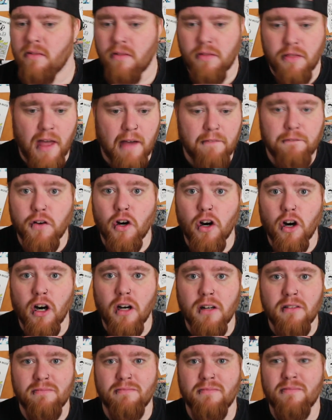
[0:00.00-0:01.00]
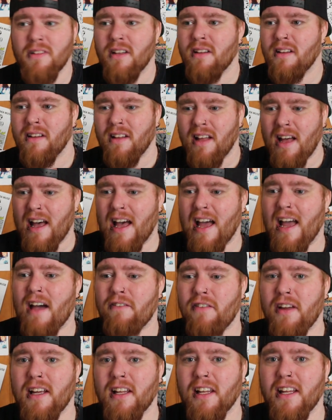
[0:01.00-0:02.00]
Therefore, I
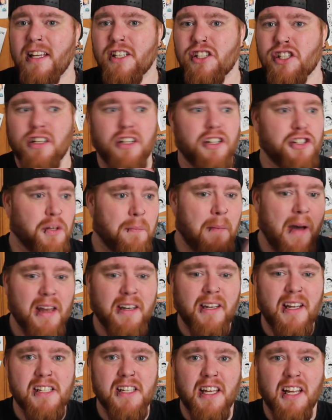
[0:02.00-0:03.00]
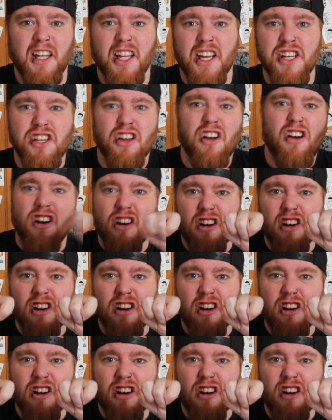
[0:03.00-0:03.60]
have English. Japan needs English.